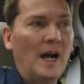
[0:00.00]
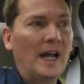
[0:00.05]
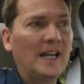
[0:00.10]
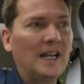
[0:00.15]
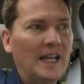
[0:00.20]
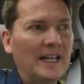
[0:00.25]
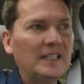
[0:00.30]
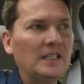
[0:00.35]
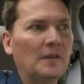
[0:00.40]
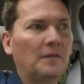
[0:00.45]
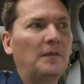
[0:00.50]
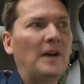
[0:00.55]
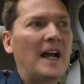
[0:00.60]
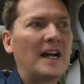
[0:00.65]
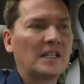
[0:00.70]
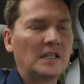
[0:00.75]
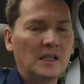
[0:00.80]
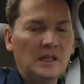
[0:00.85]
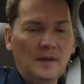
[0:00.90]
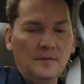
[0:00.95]
I like the
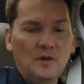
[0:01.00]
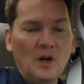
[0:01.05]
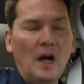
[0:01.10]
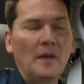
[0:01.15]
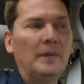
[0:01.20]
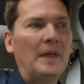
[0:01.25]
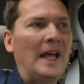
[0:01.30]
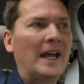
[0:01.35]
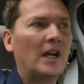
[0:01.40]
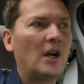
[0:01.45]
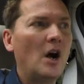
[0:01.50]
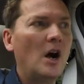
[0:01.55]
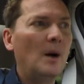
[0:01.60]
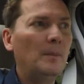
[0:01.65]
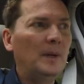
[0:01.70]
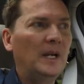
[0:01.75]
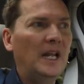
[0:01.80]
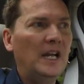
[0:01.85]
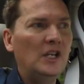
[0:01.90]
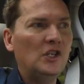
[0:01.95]
fact that they've got that
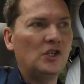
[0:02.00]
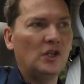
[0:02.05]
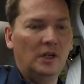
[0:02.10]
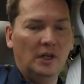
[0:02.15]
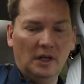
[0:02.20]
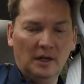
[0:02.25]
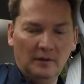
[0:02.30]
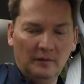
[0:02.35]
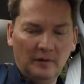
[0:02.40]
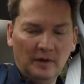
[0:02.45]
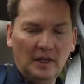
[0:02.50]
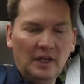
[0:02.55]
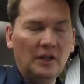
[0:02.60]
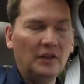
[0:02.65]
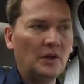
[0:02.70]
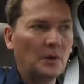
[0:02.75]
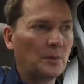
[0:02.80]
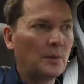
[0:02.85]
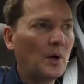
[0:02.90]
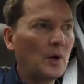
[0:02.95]
combination of
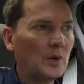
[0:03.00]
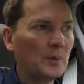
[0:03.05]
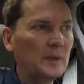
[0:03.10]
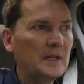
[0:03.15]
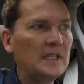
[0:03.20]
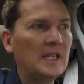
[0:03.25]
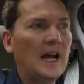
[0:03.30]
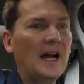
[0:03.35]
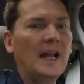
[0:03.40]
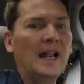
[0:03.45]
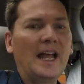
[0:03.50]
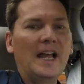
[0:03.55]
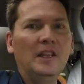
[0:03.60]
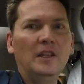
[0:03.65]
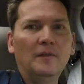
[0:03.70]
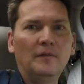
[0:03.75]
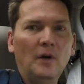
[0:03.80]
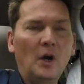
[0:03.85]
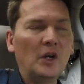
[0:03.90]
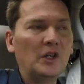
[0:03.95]
the rotary dial and
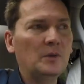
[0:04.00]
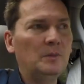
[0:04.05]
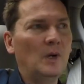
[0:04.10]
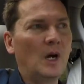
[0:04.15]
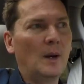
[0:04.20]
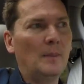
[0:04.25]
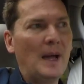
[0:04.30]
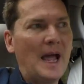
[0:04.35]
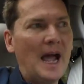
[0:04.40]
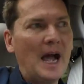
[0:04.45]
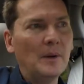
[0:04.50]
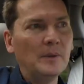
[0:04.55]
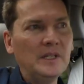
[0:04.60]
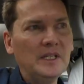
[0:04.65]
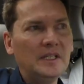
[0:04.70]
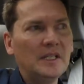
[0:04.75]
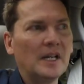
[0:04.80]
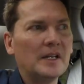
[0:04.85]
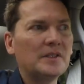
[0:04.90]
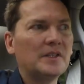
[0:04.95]
the volume knob.
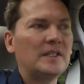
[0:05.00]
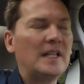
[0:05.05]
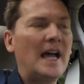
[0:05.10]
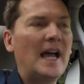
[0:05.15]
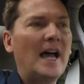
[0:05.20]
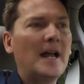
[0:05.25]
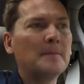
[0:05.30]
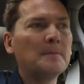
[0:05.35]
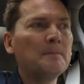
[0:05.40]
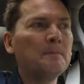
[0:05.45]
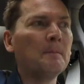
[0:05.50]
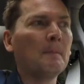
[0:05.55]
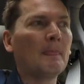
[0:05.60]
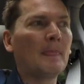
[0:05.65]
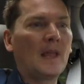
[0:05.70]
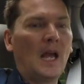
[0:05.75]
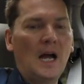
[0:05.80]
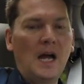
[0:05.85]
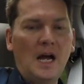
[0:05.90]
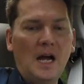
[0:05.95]
Audi does that.
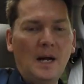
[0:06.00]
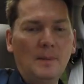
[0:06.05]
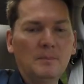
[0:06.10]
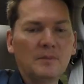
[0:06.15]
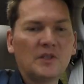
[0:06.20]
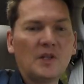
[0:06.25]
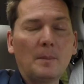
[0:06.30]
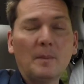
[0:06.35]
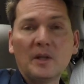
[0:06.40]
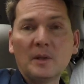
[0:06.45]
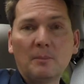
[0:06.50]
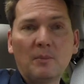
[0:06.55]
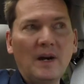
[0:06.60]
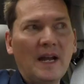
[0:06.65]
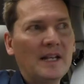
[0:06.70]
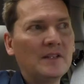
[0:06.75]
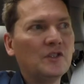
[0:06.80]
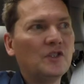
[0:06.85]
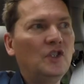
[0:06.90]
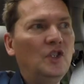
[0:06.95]
Some other
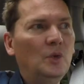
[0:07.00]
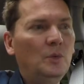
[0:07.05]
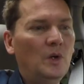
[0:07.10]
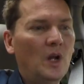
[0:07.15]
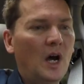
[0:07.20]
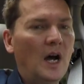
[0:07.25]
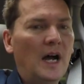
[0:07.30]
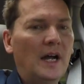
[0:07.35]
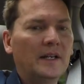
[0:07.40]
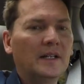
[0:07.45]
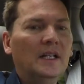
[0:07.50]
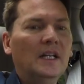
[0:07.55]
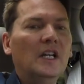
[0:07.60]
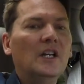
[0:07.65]
brands do not.